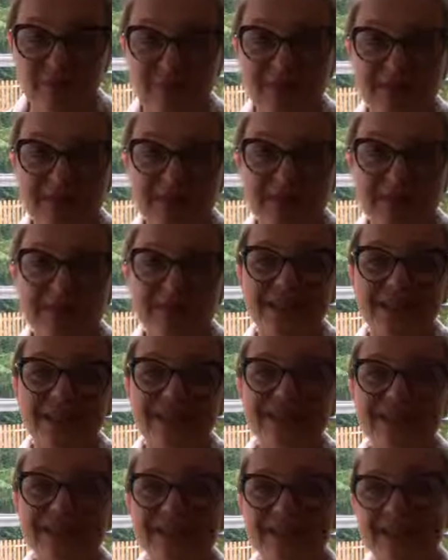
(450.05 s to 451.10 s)
but
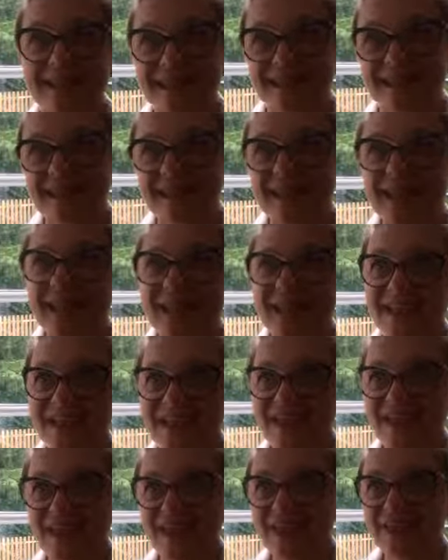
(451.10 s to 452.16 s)
let's
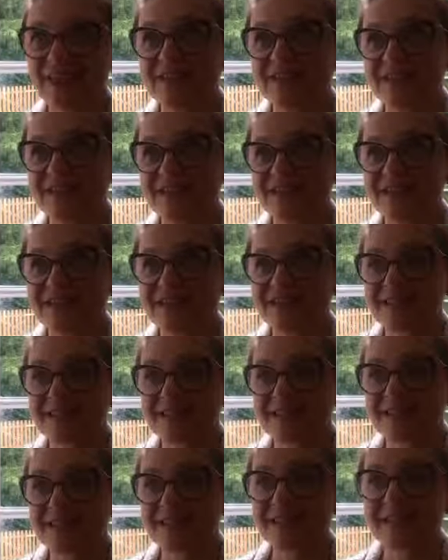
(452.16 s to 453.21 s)
say it's
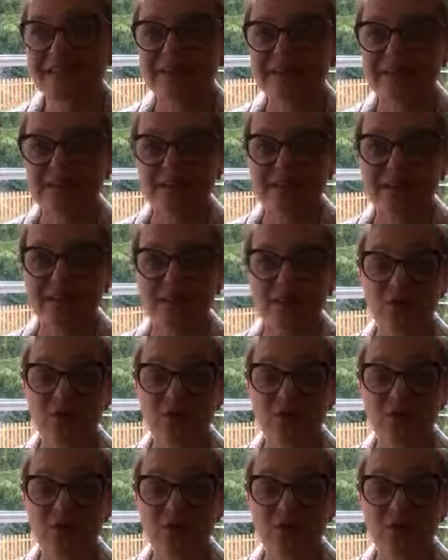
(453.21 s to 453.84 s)
a little bit